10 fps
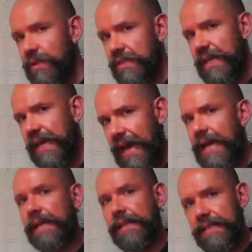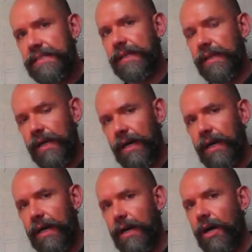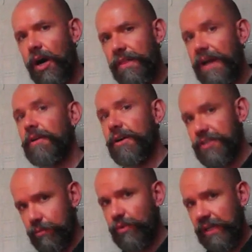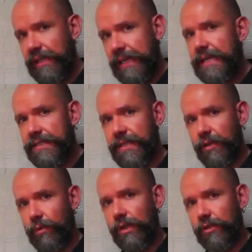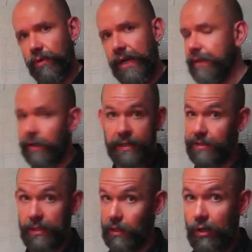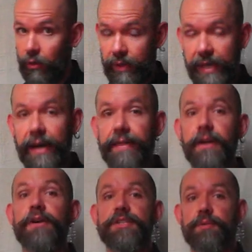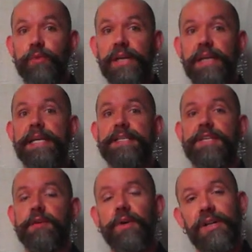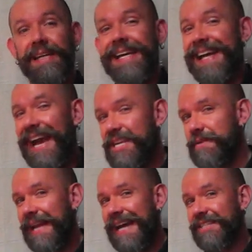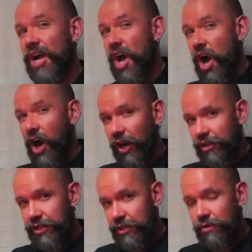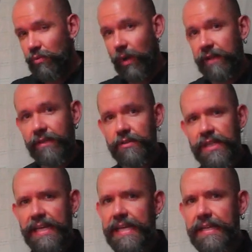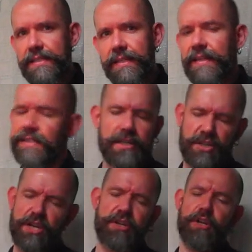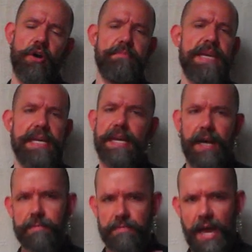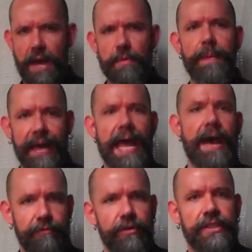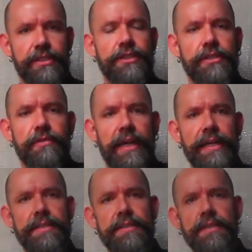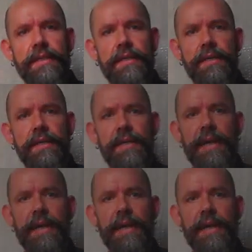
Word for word: you can say, hey, listen, uh, there are some real idiots in the world, right? They're going to say, oh, yeah, there are some real idiots in the world. And you can ask, are you one of those idiots? And they'll say, no, no, no, me, I'm, I'm about average, right?